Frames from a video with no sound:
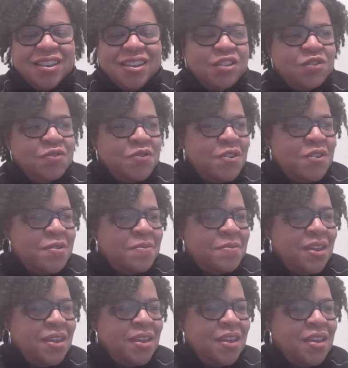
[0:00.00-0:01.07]
that you all
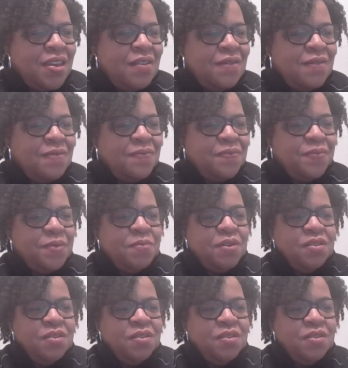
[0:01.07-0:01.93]
may have? I'm